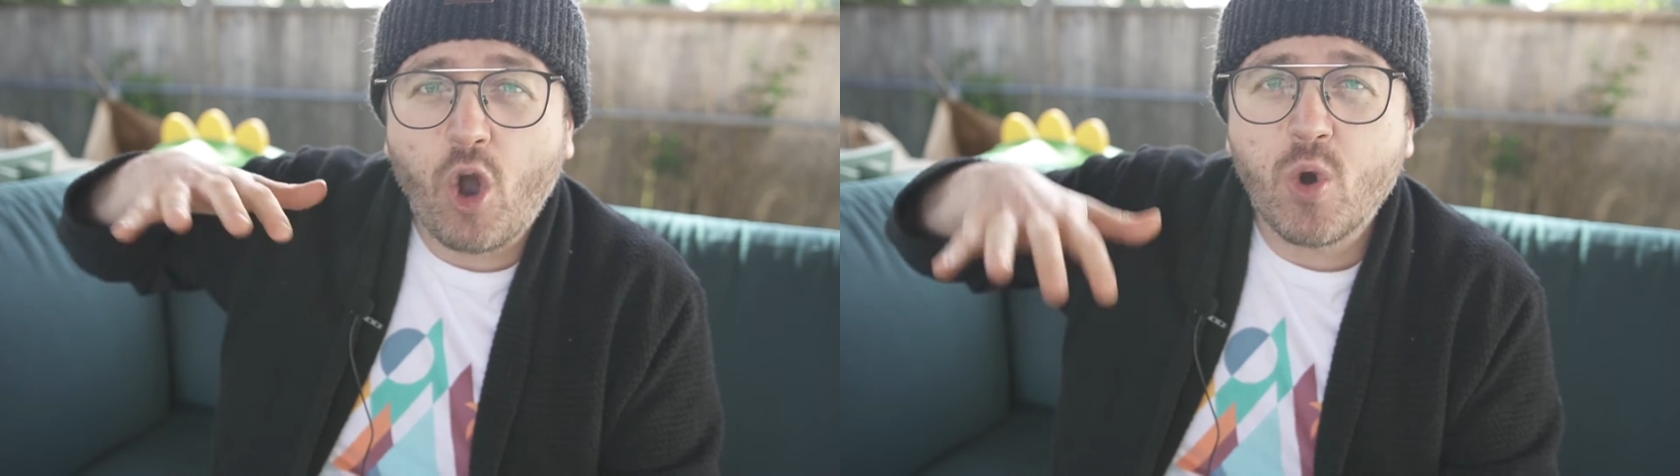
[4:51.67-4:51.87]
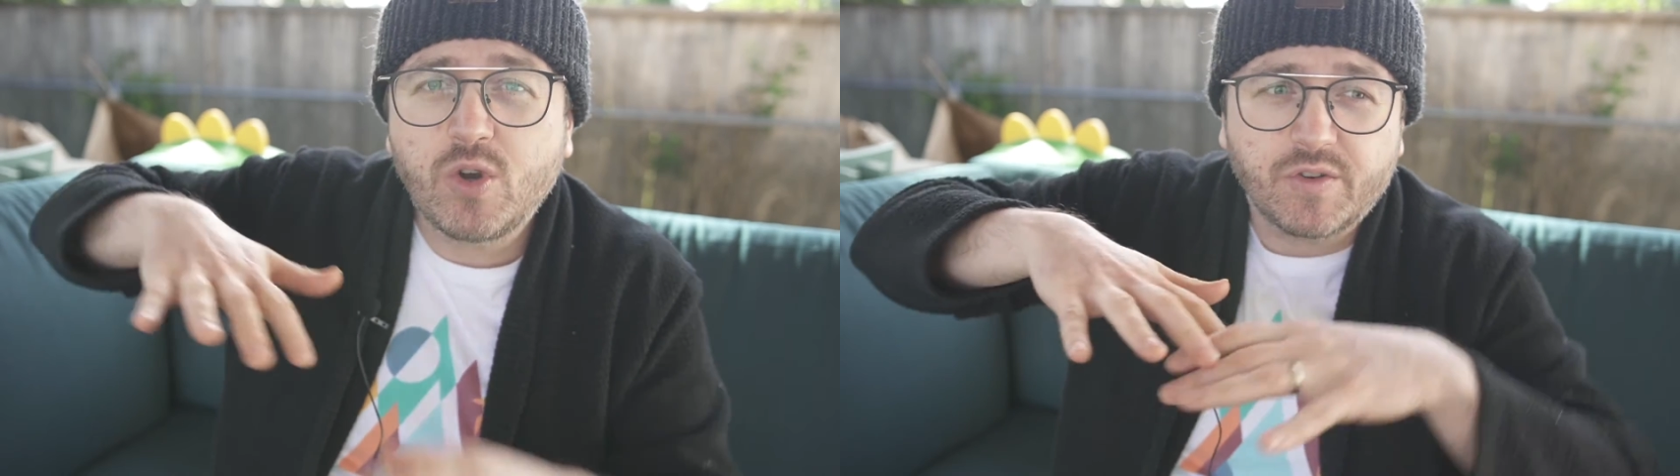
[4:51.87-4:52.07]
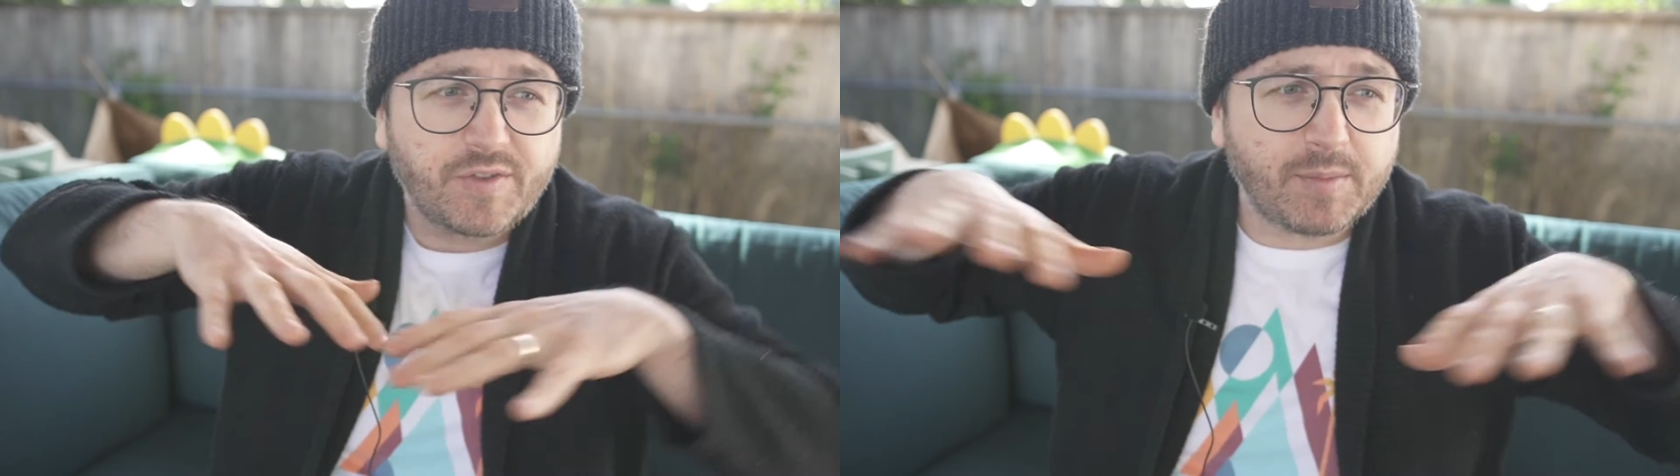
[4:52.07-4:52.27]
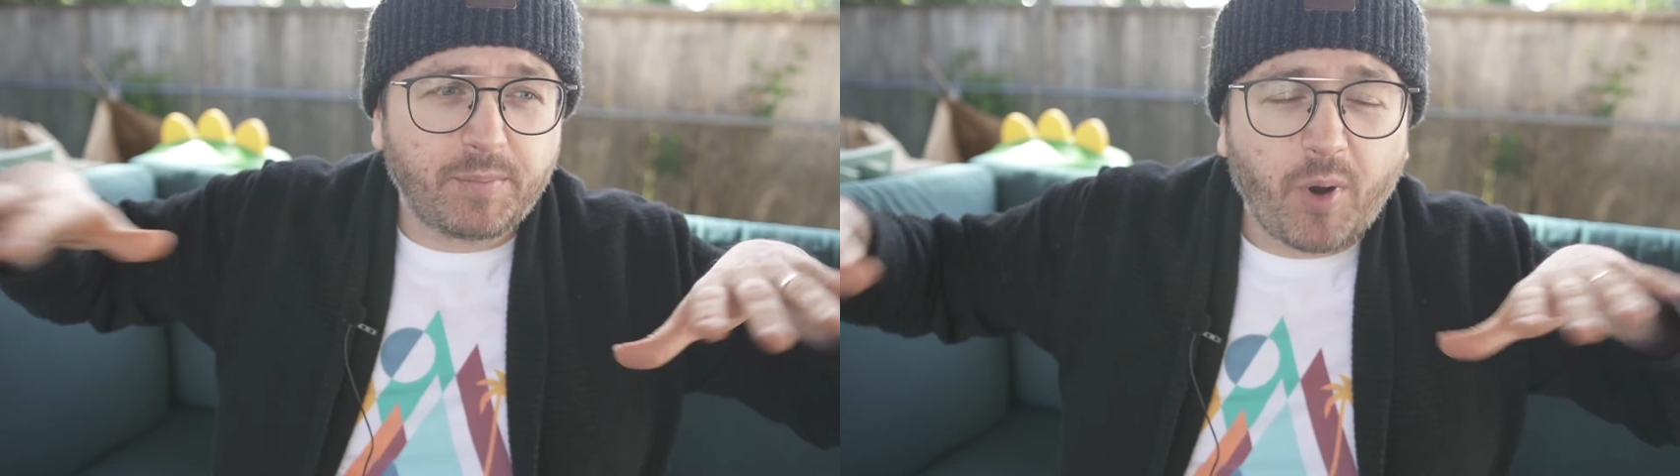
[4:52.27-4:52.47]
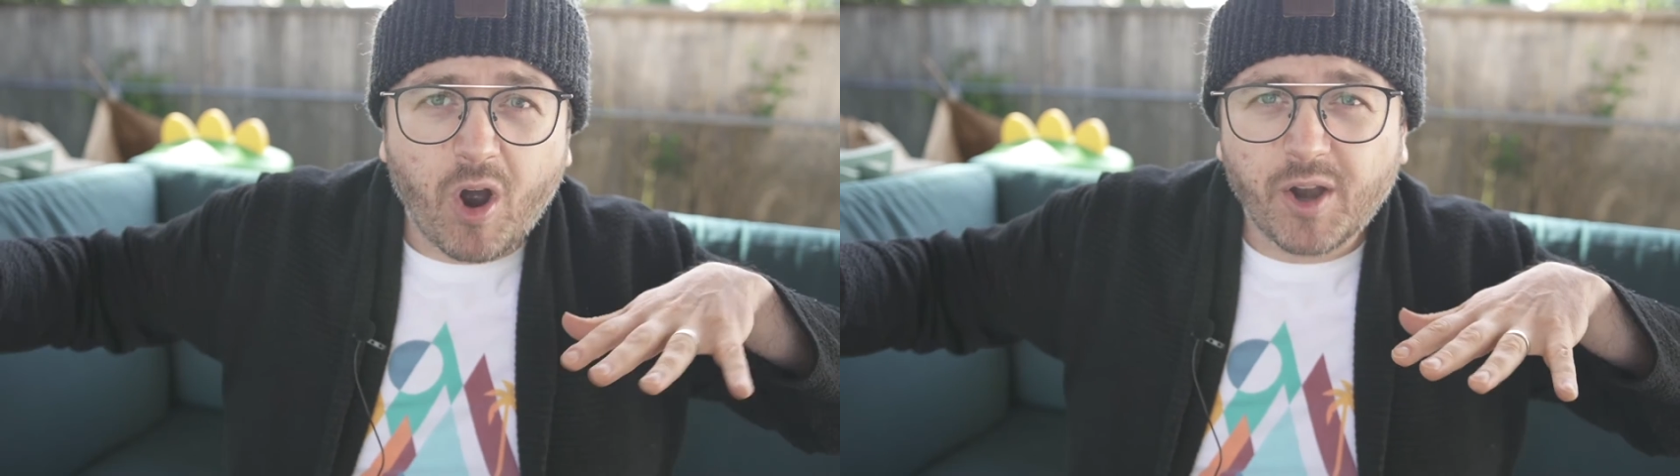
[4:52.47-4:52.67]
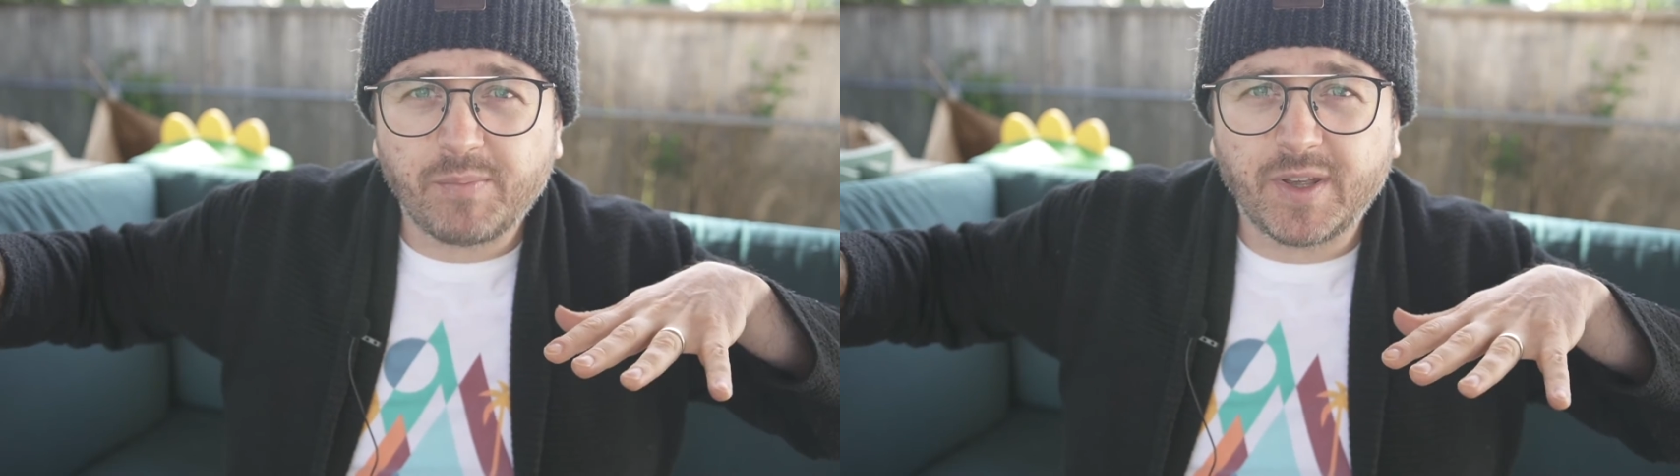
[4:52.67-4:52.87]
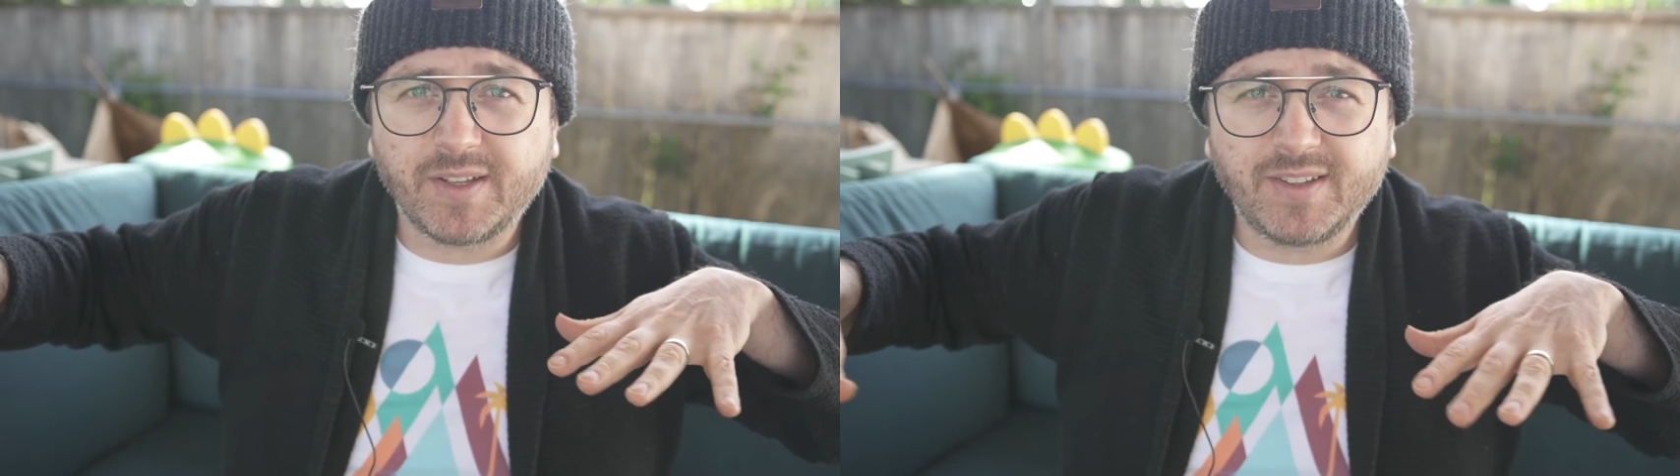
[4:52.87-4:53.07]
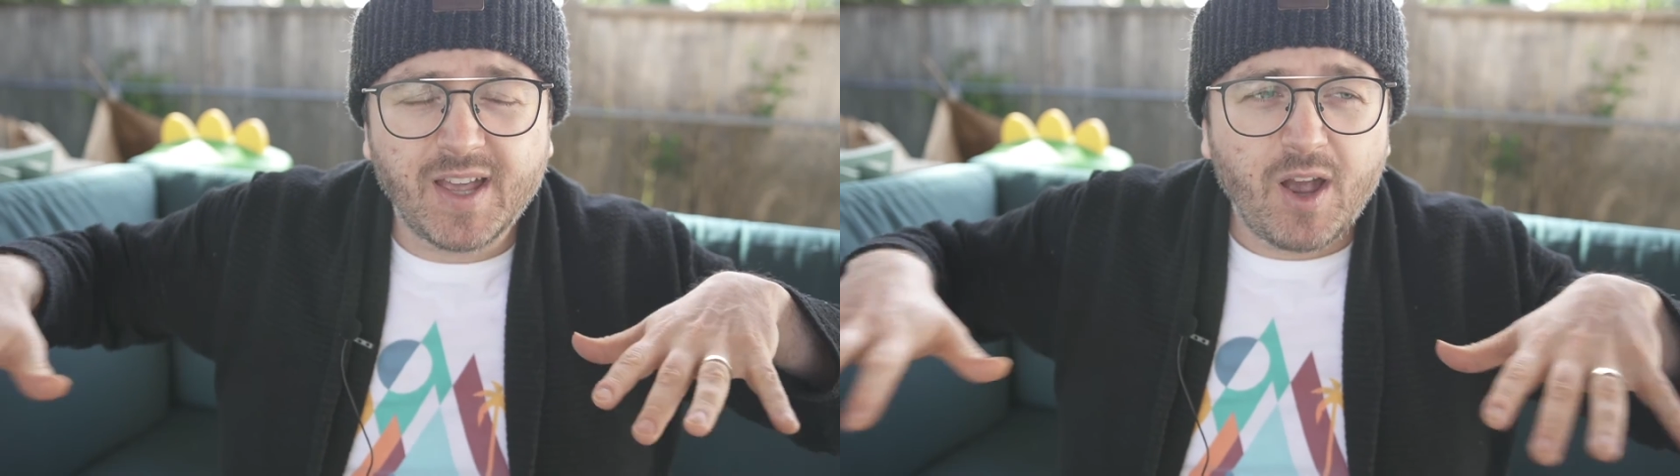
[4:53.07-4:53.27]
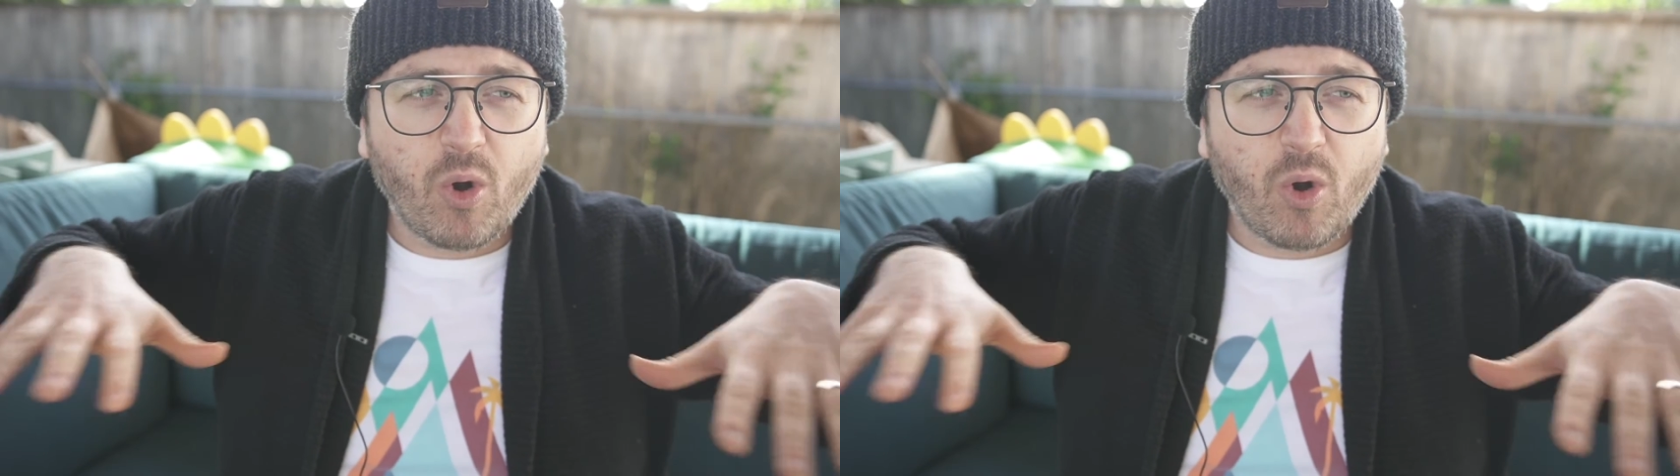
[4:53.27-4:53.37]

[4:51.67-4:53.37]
owner of a department